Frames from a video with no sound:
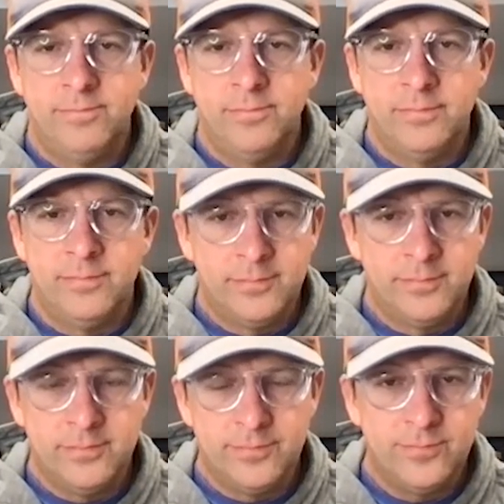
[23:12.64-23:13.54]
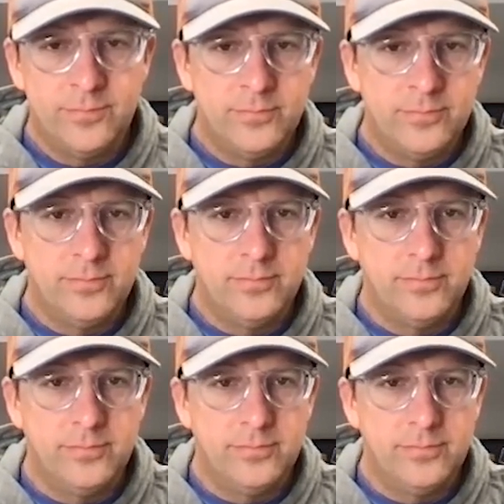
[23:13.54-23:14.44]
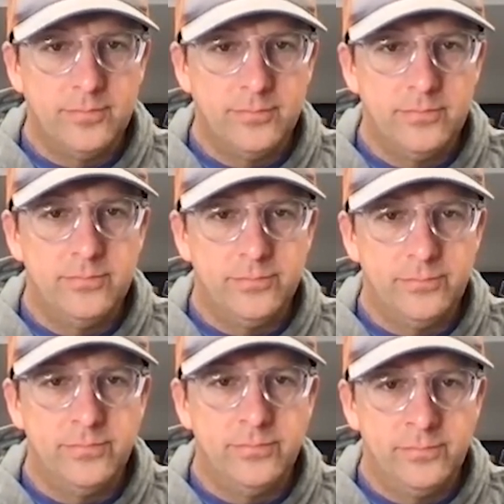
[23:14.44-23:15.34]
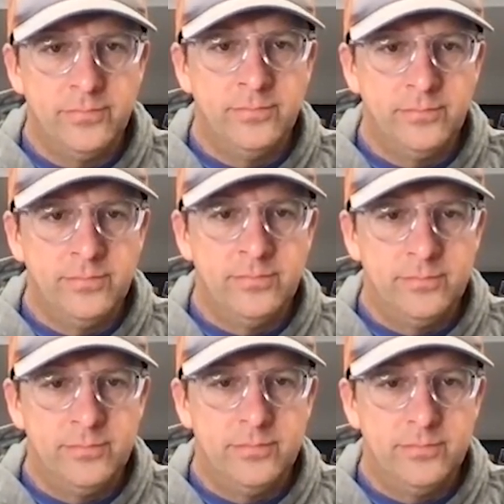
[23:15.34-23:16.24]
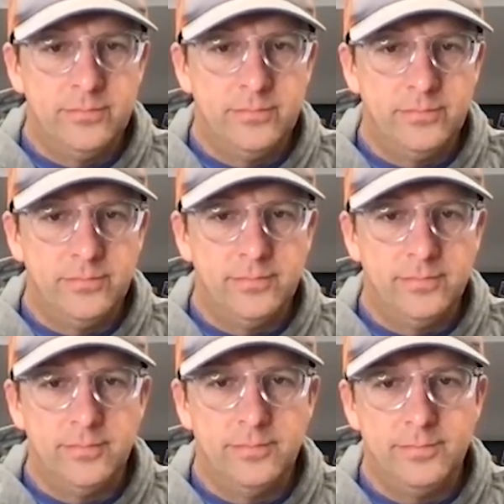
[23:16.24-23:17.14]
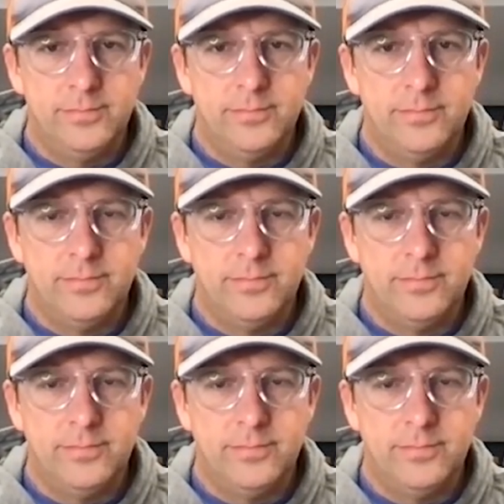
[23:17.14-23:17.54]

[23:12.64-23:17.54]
This person isn't speaking.